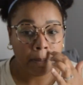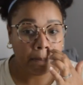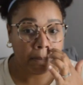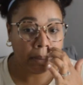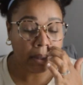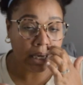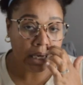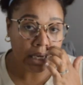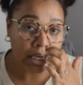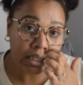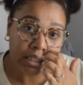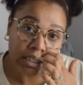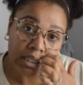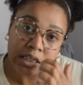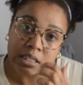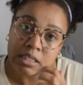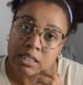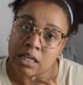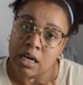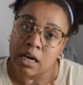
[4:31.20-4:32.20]

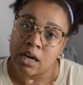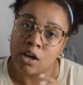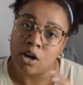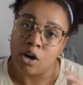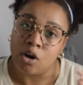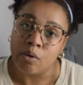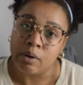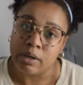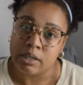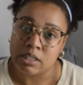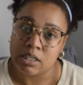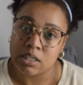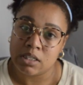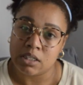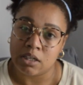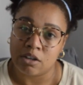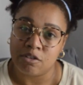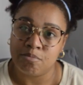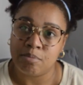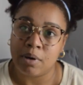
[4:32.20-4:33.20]
pieces that go into
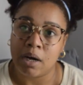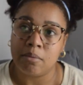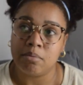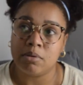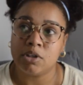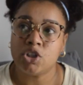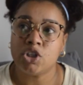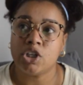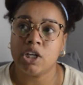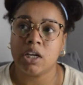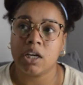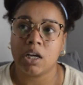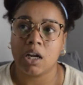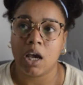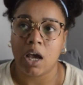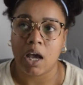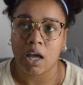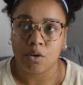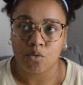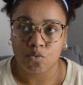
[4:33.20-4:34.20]
self-publishing
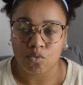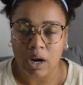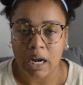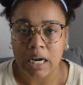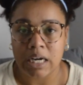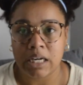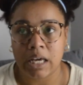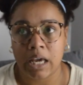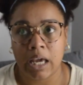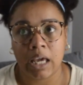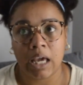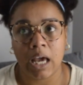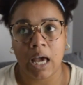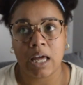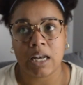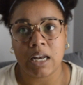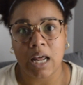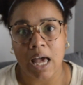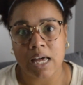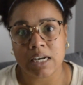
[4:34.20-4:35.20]
and writing
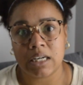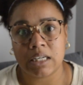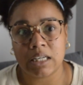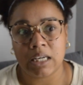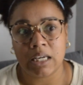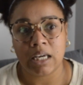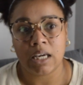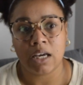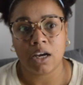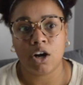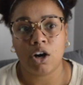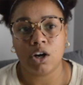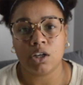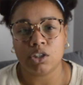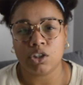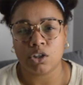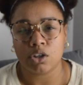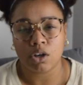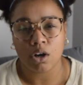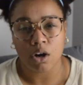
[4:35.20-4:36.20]
and editing on
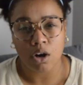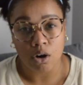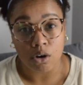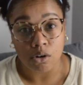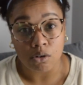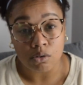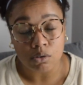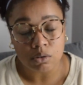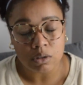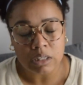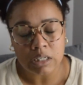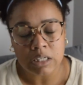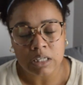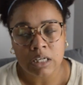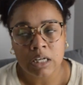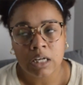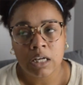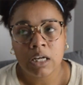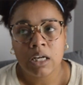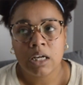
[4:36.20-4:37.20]
your own
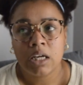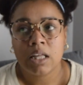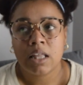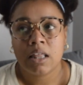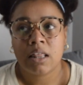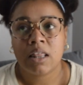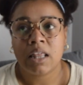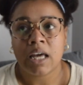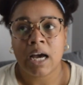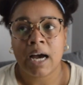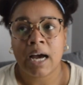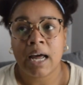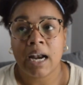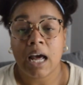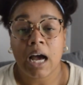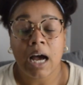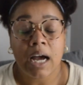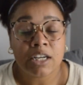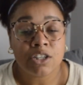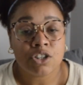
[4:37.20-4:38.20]
that
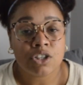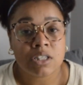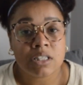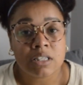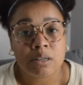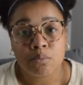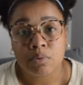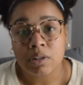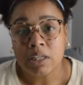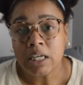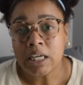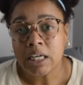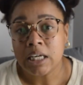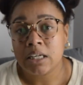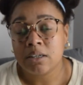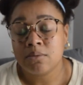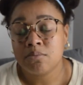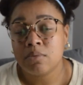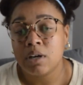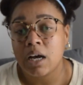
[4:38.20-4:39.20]
I just
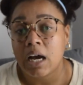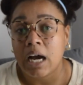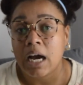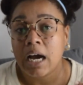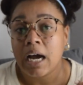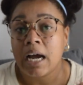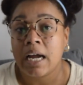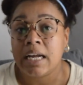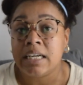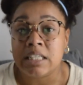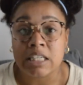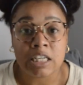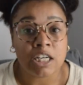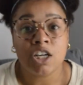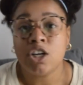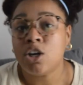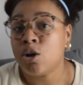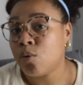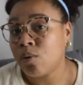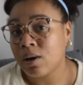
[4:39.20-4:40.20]
simply, I
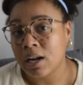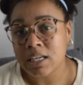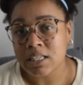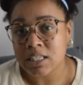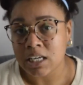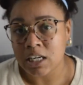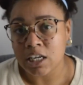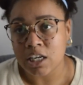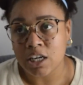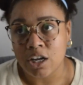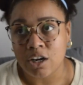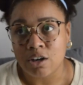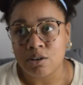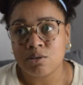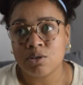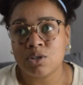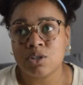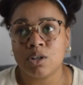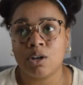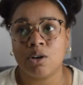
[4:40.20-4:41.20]
didn't know what I didn't know.
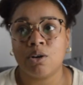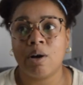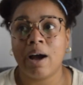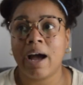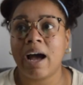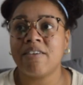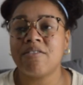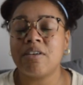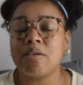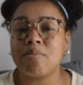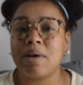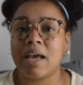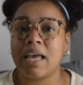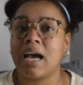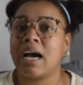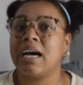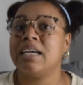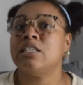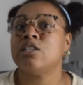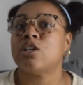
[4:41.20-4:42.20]
So having my
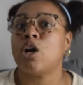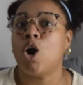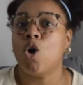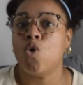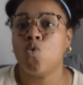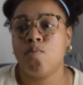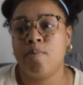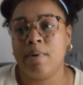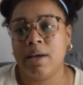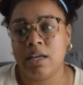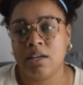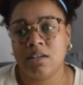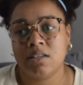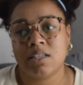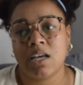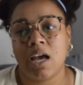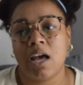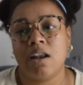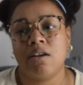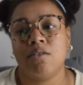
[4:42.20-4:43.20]
eyes
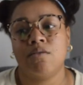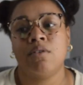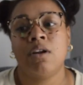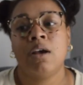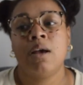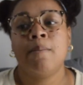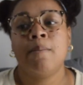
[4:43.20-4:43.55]
opened and